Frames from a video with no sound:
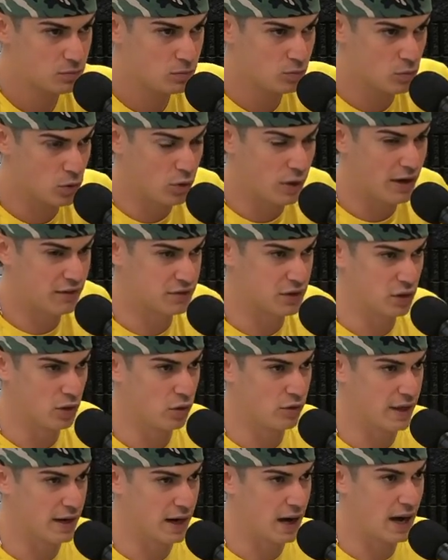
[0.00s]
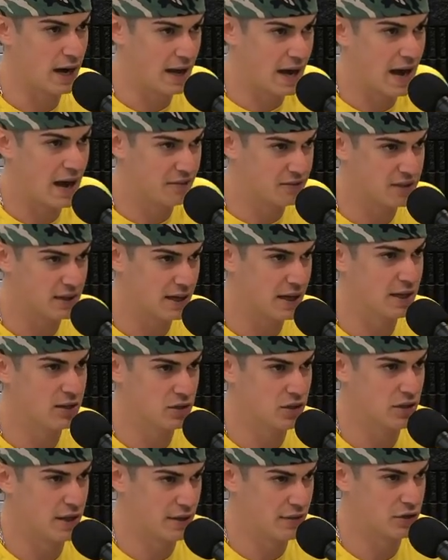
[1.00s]
You have to know that I have to get
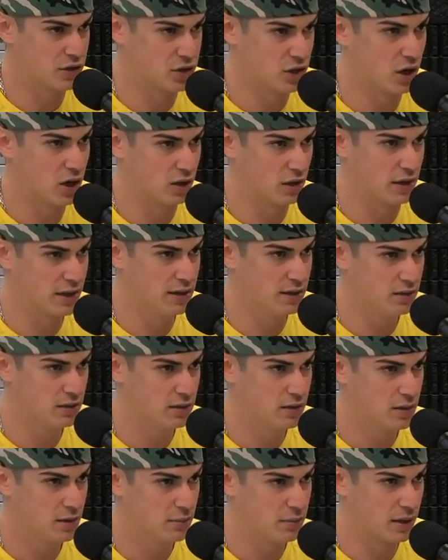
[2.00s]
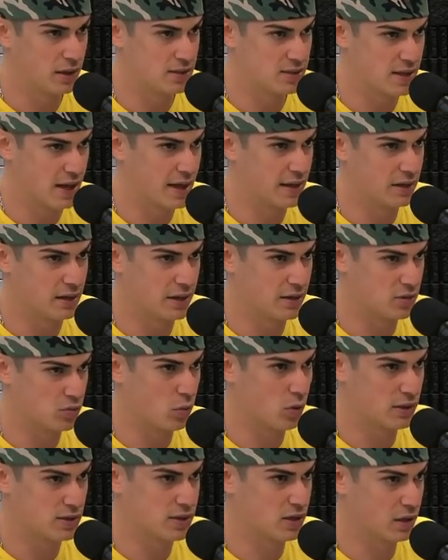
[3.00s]
in, in the shot lane because that is
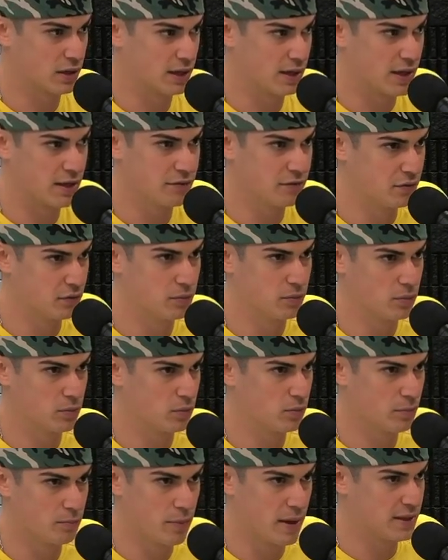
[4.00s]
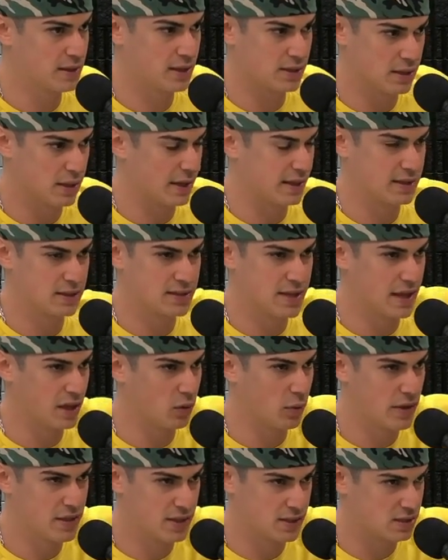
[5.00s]
what's going to give make the like take
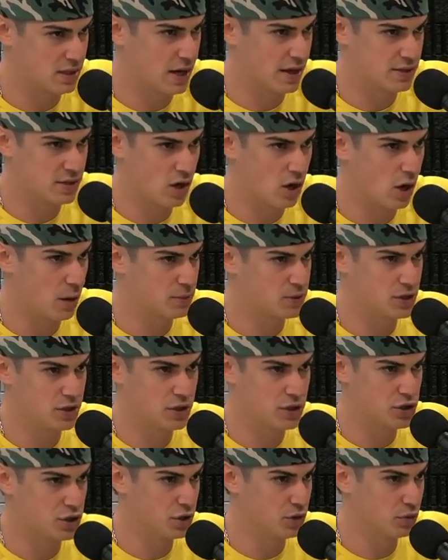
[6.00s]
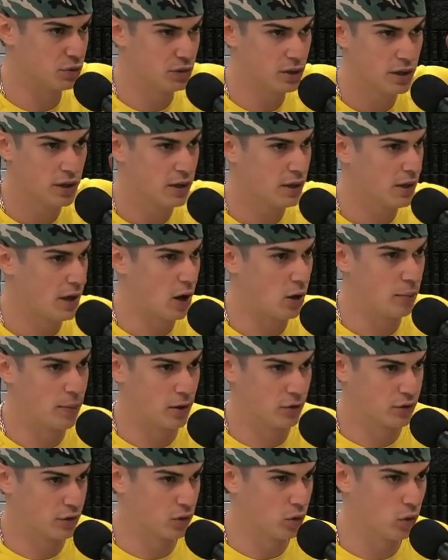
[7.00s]
away this guy's option to shoot, help
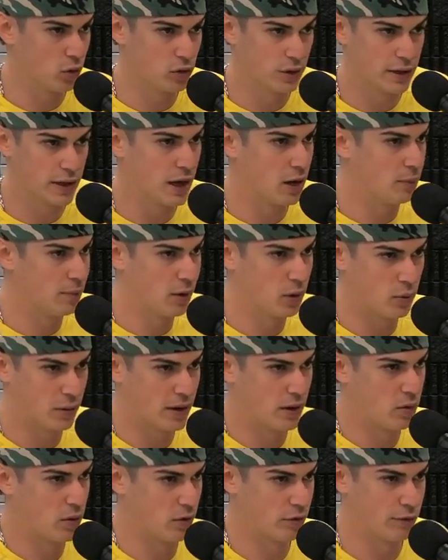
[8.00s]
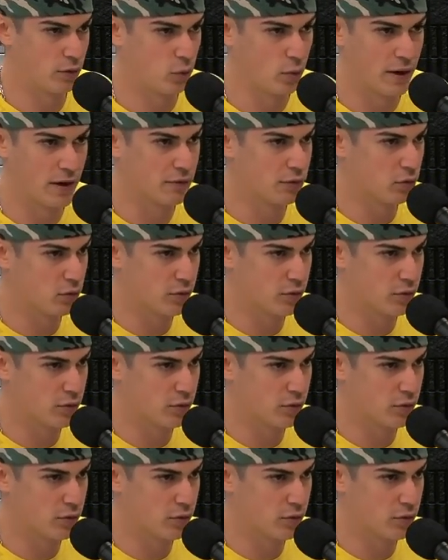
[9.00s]
out the goalie, help out what or for whatever